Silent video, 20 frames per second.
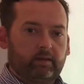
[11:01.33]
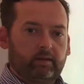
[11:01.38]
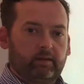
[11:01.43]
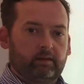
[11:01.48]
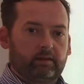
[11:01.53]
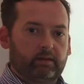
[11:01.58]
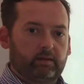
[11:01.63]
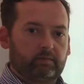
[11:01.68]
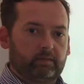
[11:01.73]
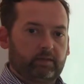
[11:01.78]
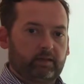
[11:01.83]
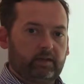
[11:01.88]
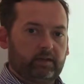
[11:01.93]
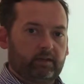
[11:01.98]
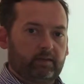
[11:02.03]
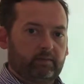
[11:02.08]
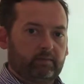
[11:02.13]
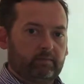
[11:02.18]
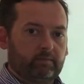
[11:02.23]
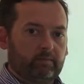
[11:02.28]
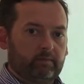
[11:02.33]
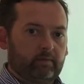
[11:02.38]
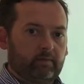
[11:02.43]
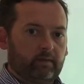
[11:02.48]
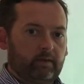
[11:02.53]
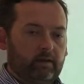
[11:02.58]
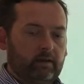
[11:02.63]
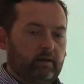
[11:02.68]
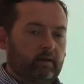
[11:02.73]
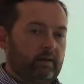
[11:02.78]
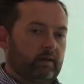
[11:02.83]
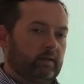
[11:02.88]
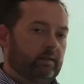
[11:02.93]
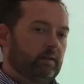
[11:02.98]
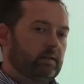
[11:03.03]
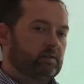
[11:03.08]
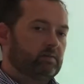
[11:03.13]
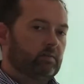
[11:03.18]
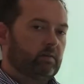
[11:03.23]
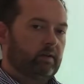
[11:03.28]
and come together. And
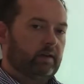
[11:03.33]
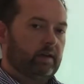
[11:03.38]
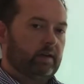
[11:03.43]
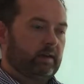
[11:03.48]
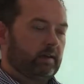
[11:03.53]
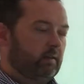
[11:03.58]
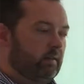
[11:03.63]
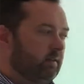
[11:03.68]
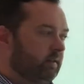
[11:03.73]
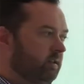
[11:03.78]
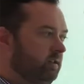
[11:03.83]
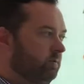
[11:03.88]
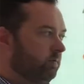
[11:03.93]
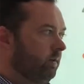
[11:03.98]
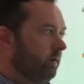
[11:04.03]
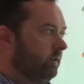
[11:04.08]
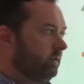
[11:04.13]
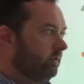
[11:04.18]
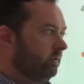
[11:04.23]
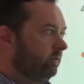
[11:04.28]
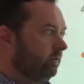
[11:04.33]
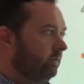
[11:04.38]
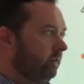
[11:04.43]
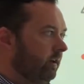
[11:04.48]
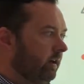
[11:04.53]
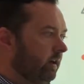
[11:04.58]
that's why these ones